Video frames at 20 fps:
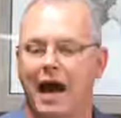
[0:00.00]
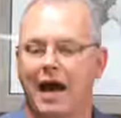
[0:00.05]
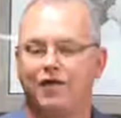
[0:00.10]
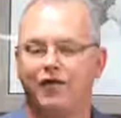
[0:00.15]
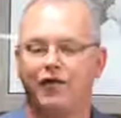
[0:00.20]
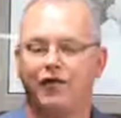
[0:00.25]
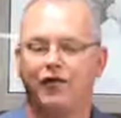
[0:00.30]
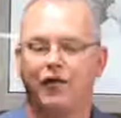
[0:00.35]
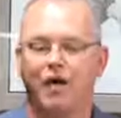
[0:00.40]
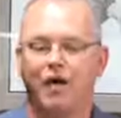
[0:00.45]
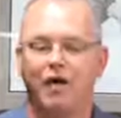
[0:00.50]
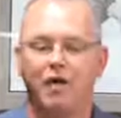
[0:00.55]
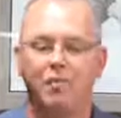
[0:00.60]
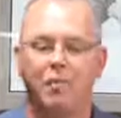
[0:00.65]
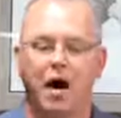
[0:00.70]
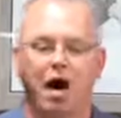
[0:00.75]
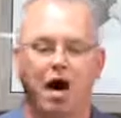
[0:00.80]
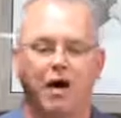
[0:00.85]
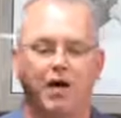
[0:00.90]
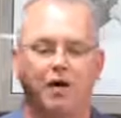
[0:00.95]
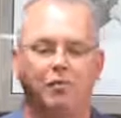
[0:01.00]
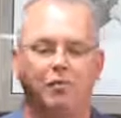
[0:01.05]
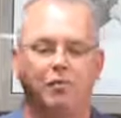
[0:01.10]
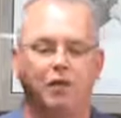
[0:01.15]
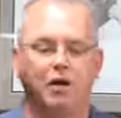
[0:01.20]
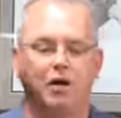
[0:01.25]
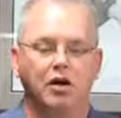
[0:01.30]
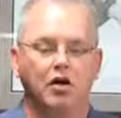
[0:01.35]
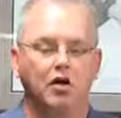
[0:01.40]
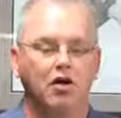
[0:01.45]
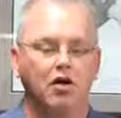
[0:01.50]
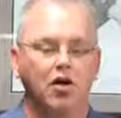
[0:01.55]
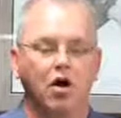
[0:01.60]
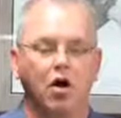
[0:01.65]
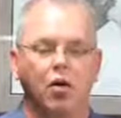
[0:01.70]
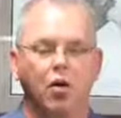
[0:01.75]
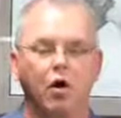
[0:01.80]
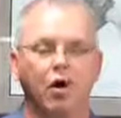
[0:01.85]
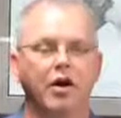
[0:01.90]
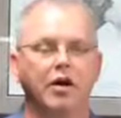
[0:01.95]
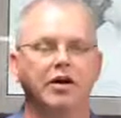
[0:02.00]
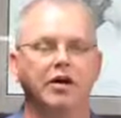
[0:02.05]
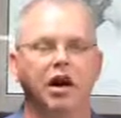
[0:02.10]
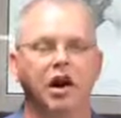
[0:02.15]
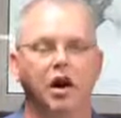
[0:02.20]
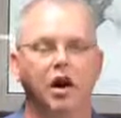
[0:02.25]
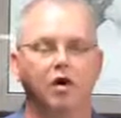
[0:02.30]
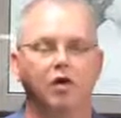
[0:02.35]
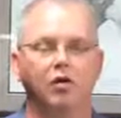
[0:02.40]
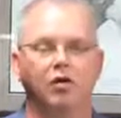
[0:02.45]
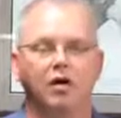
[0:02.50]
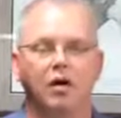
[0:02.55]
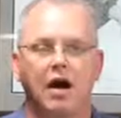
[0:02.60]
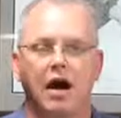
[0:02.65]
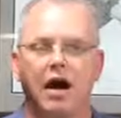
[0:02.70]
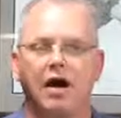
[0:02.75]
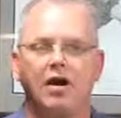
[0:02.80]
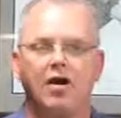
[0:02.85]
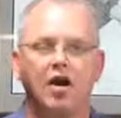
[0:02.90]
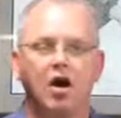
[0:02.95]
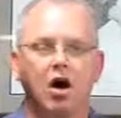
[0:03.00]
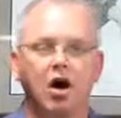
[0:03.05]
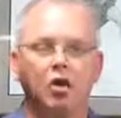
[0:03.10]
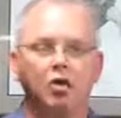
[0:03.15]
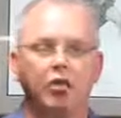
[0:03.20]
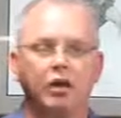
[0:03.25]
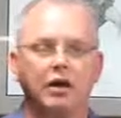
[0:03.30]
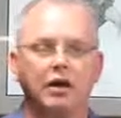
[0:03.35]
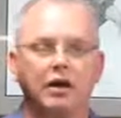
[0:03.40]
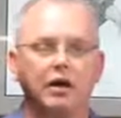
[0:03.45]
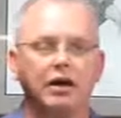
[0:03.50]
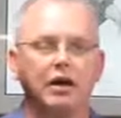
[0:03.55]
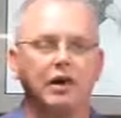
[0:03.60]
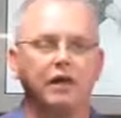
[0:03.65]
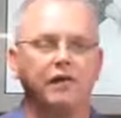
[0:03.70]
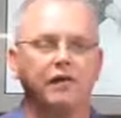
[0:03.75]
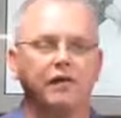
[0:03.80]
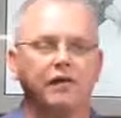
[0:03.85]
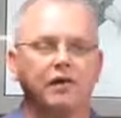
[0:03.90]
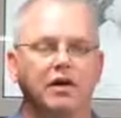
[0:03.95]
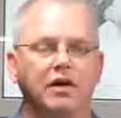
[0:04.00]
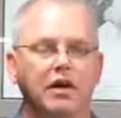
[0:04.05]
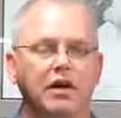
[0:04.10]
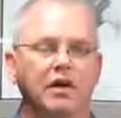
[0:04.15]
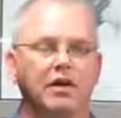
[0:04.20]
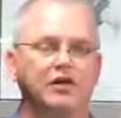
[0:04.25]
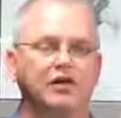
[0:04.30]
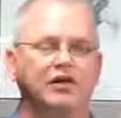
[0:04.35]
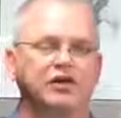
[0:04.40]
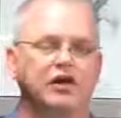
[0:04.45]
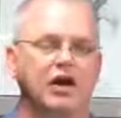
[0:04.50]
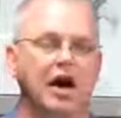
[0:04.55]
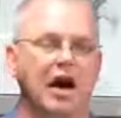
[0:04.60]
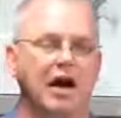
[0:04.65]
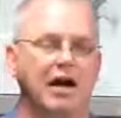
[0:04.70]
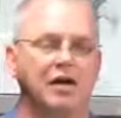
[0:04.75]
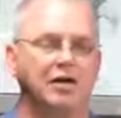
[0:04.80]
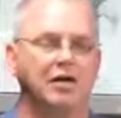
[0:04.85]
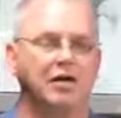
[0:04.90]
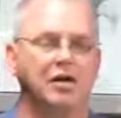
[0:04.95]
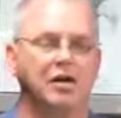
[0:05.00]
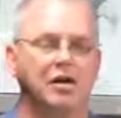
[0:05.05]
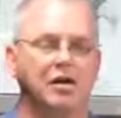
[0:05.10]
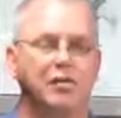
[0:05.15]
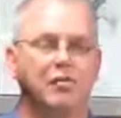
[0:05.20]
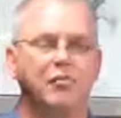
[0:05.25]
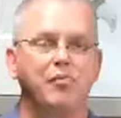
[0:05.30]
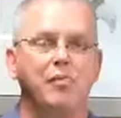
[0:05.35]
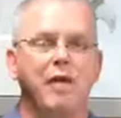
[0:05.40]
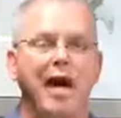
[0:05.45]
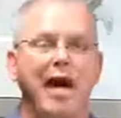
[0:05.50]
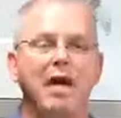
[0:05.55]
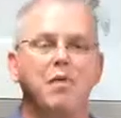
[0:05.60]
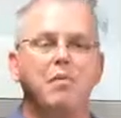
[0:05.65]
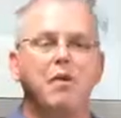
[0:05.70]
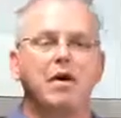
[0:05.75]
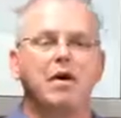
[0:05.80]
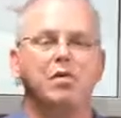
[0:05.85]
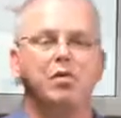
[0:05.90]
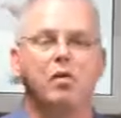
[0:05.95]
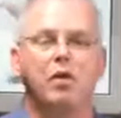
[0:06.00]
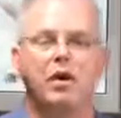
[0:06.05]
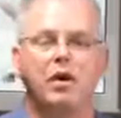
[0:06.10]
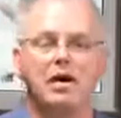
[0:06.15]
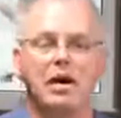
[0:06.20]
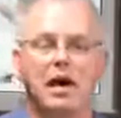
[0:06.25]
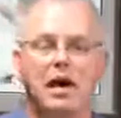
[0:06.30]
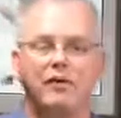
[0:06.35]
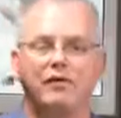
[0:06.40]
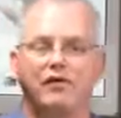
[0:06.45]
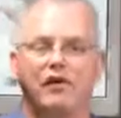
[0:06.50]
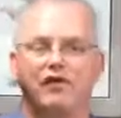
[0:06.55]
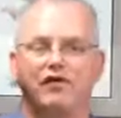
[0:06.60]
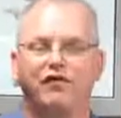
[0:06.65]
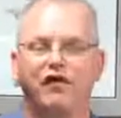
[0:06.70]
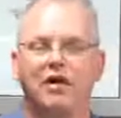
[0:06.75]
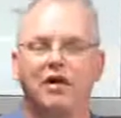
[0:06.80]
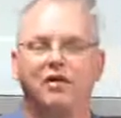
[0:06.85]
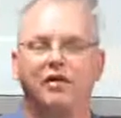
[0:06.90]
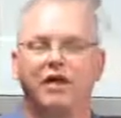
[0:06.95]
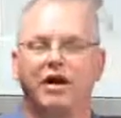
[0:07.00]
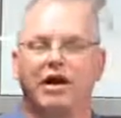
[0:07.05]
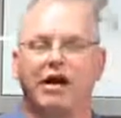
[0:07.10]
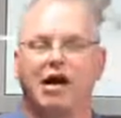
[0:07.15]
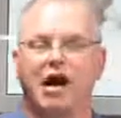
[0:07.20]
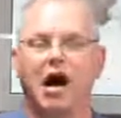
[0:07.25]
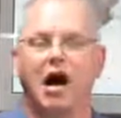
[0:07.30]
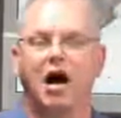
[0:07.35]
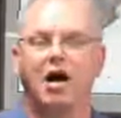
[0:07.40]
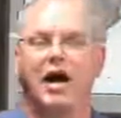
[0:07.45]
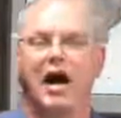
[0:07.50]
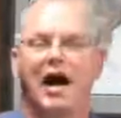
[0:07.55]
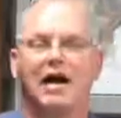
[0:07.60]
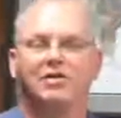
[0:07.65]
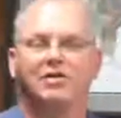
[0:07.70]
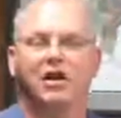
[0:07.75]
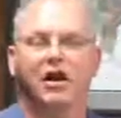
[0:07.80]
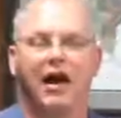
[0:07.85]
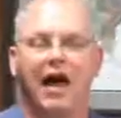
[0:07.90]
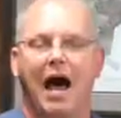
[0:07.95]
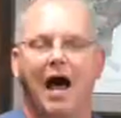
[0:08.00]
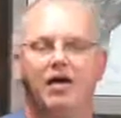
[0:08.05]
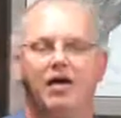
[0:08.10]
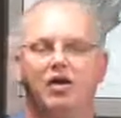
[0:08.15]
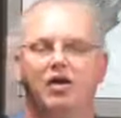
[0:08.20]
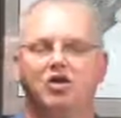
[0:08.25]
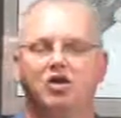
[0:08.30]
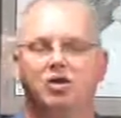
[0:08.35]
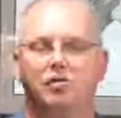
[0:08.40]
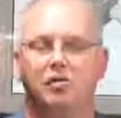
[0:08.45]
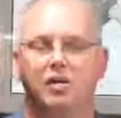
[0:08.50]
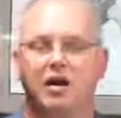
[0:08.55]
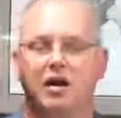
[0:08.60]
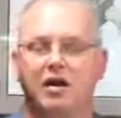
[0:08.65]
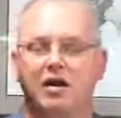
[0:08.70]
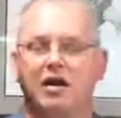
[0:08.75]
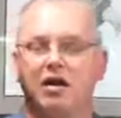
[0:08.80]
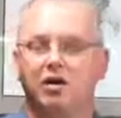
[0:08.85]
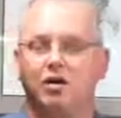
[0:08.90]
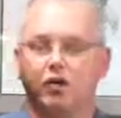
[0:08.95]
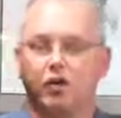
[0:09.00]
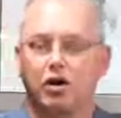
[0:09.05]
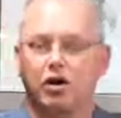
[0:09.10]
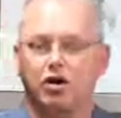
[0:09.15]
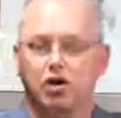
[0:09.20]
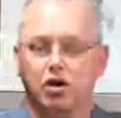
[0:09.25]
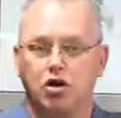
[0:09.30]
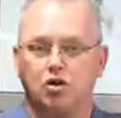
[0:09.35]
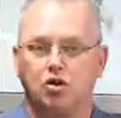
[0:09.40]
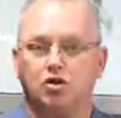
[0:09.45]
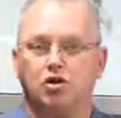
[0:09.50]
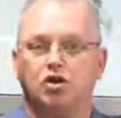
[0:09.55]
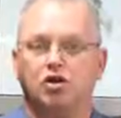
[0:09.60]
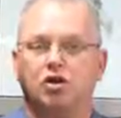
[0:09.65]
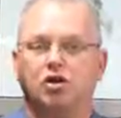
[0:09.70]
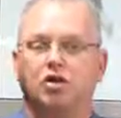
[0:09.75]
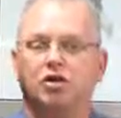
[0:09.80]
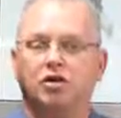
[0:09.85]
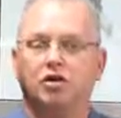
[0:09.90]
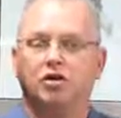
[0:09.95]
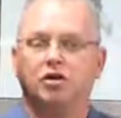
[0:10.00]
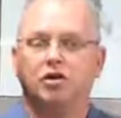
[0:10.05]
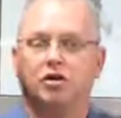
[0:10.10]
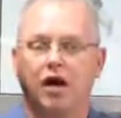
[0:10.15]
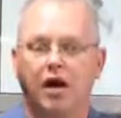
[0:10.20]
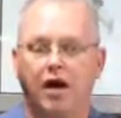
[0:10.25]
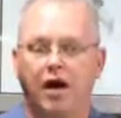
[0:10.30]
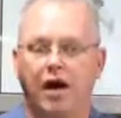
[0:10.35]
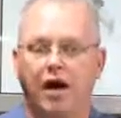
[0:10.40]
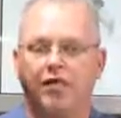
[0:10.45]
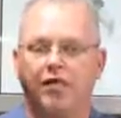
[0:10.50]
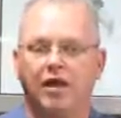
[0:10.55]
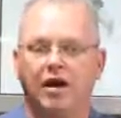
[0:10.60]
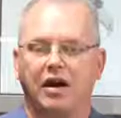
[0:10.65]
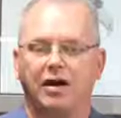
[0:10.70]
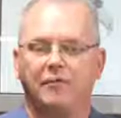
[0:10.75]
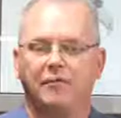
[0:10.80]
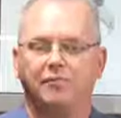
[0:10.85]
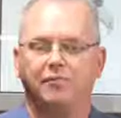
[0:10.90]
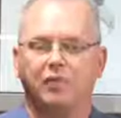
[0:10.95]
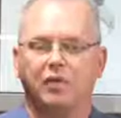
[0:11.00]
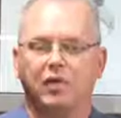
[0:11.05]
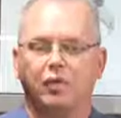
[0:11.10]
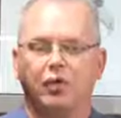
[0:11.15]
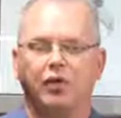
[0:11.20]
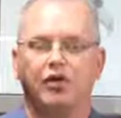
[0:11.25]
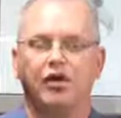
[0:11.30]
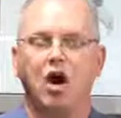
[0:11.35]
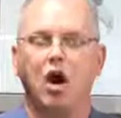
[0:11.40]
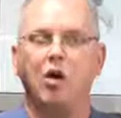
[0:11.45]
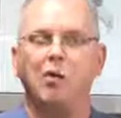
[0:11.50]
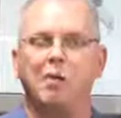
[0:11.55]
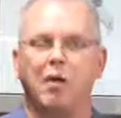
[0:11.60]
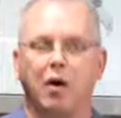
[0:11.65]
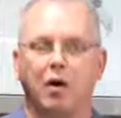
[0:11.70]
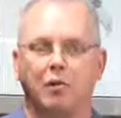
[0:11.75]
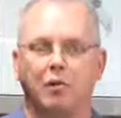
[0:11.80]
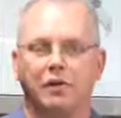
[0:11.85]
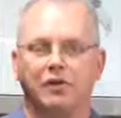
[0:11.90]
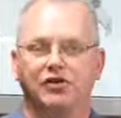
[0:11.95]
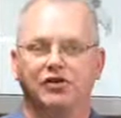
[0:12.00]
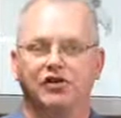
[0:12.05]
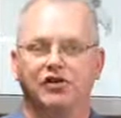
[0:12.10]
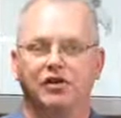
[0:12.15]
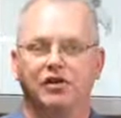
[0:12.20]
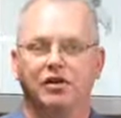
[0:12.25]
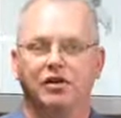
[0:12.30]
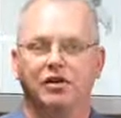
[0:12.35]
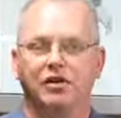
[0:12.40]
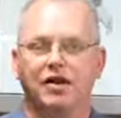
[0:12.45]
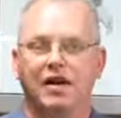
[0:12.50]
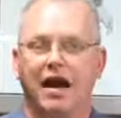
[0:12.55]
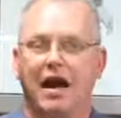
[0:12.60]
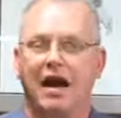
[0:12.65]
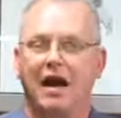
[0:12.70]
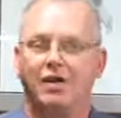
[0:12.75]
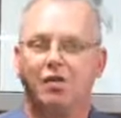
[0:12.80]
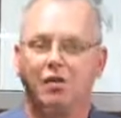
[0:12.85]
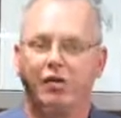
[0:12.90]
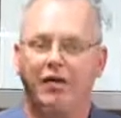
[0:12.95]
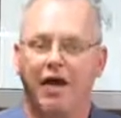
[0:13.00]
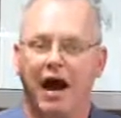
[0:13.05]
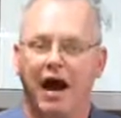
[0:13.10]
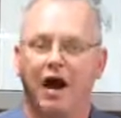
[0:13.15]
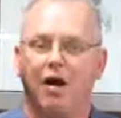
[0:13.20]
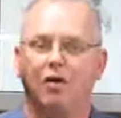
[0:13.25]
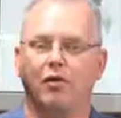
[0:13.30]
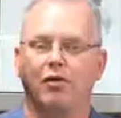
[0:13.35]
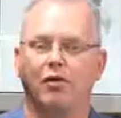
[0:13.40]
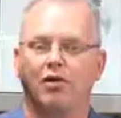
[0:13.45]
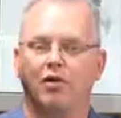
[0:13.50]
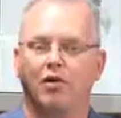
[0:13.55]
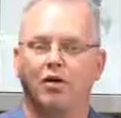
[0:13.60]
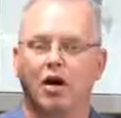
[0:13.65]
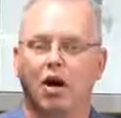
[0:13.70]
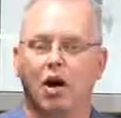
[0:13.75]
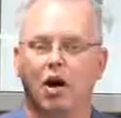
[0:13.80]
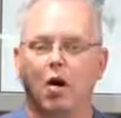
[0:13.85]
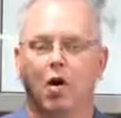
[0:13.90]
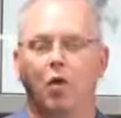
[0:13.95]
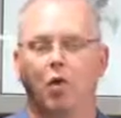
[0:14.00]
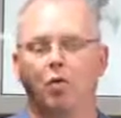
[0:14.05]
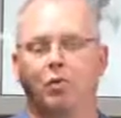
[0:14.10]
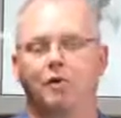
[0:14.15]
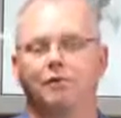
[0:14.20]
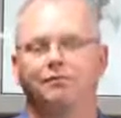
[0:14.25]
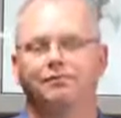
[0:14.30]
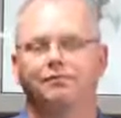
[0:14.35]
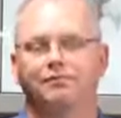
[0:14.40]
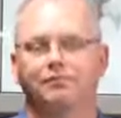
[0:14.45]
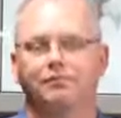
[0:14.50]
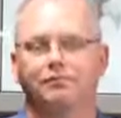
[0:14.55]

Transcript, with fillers: At the very bottom, nowhere to go and no relief in sight. Maybe we even feel that God has allowed us to be reduced to nothing, with no purpose and without hope.